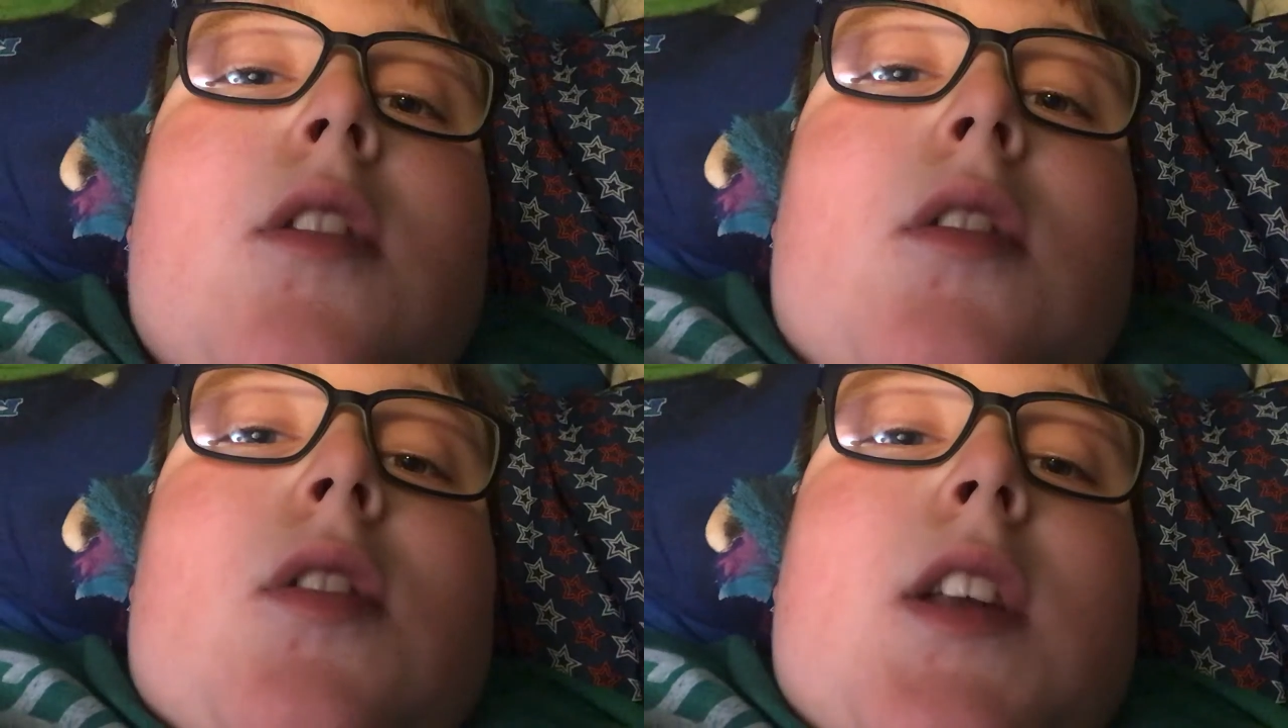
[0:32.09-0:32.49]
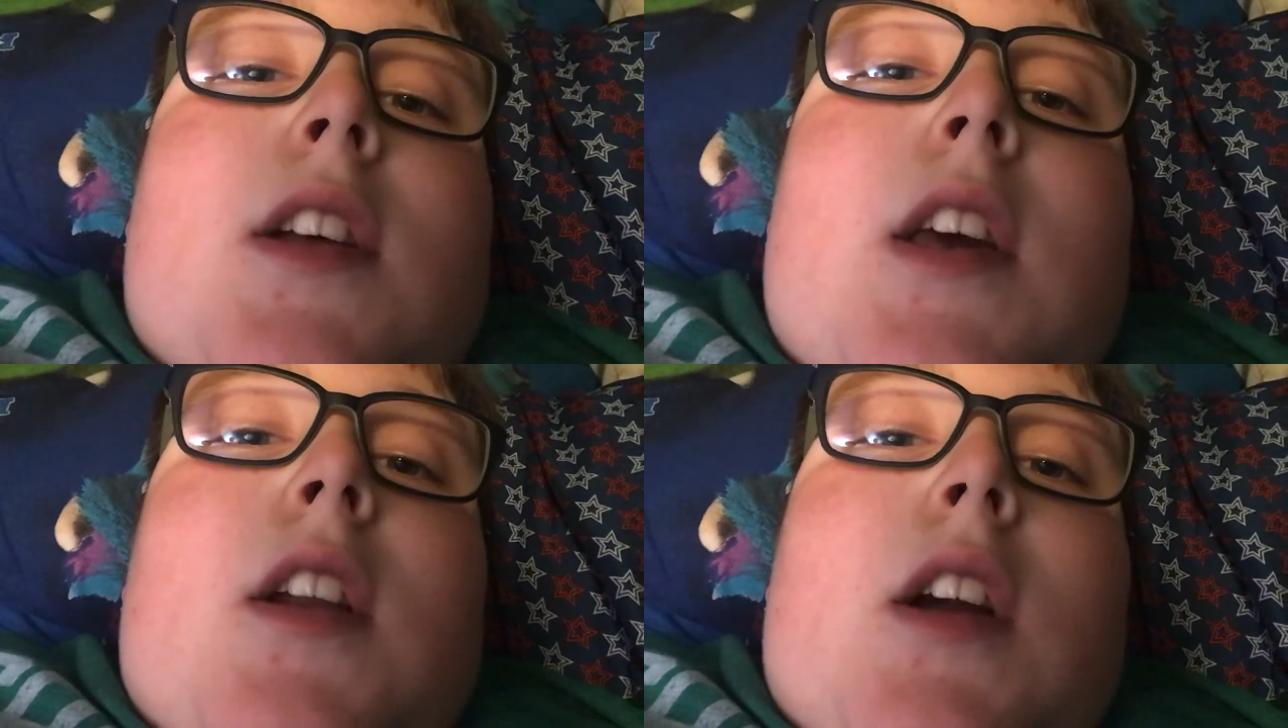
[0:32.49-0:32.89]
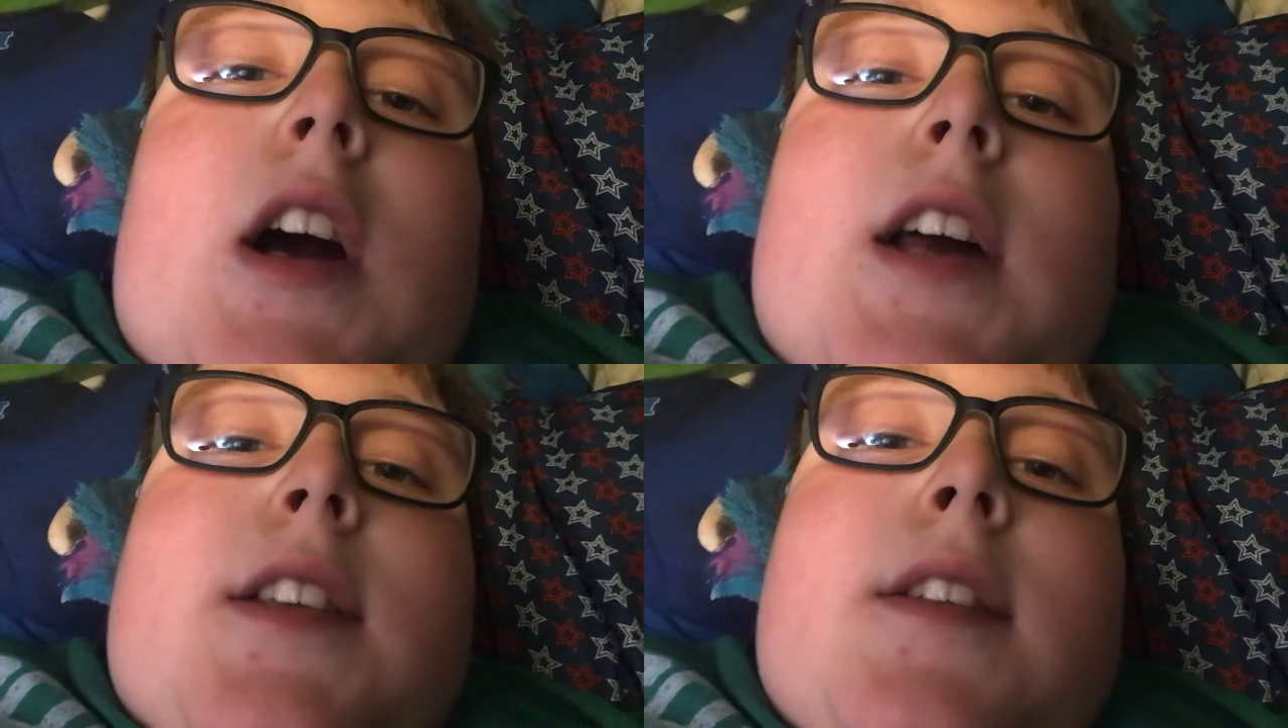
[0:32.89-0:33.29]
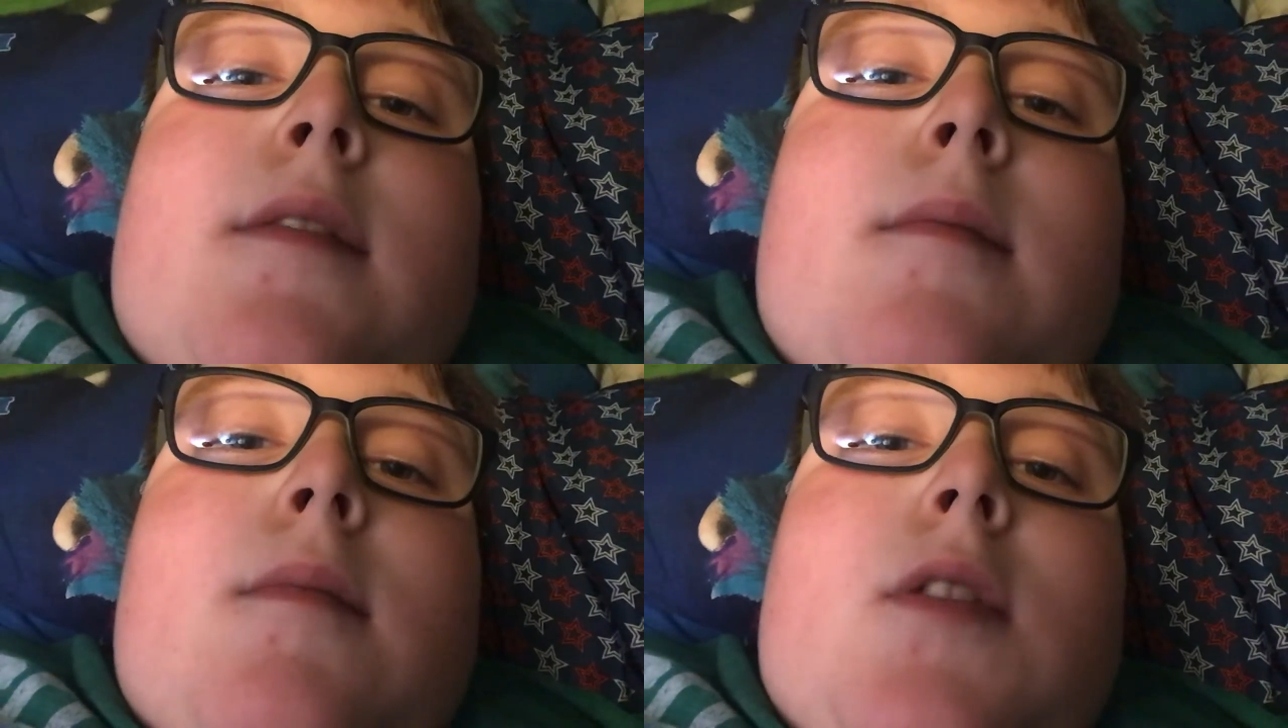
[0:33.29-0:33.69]
So see you later, guys.
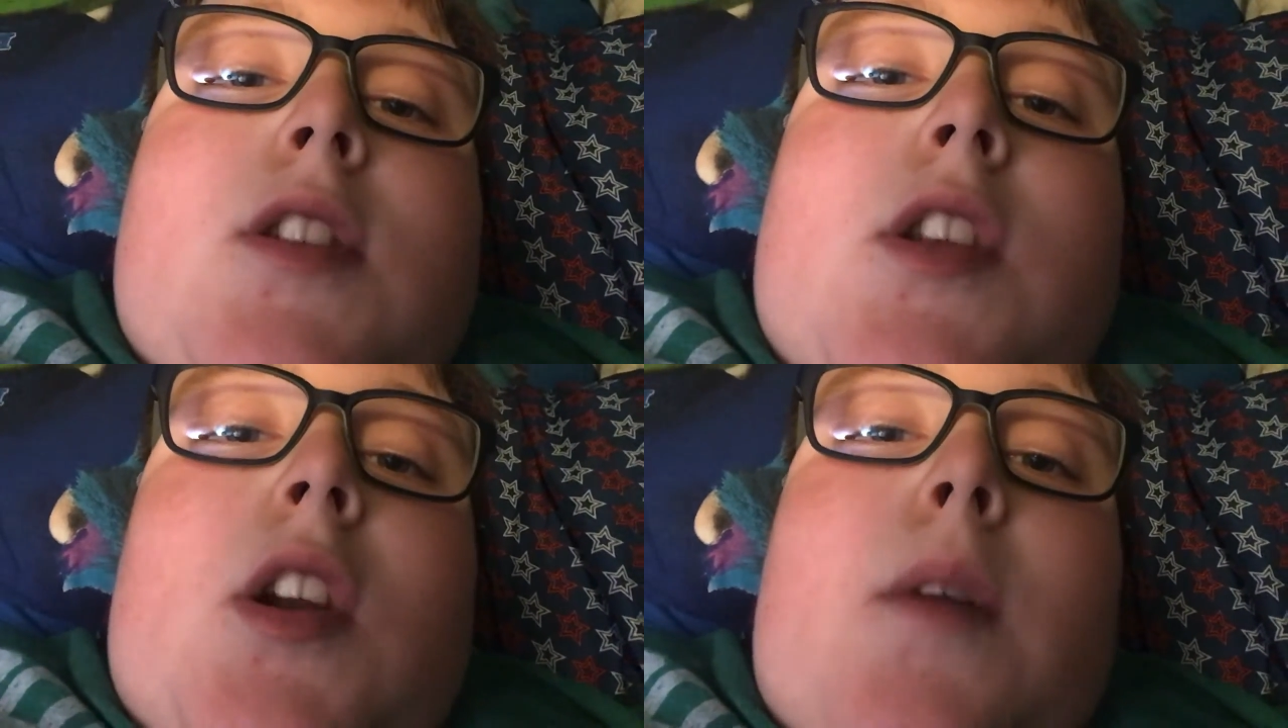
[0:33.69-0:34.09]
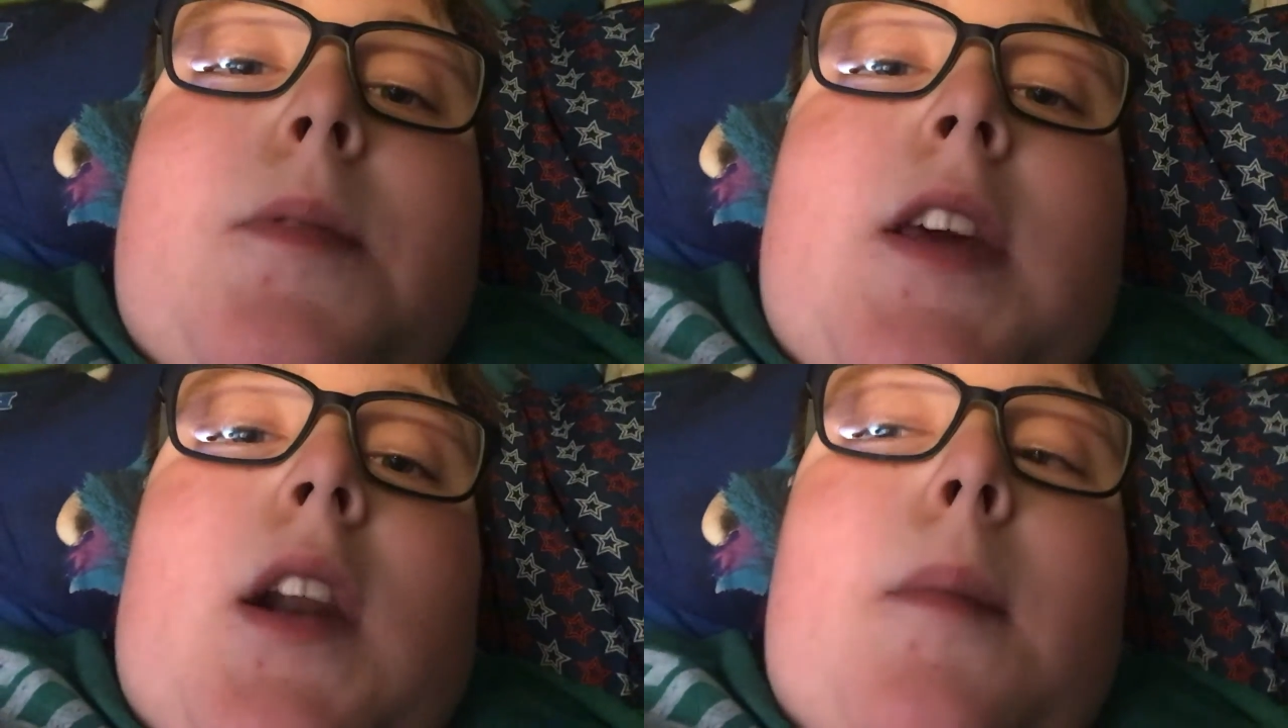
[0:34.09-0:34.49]
Just an update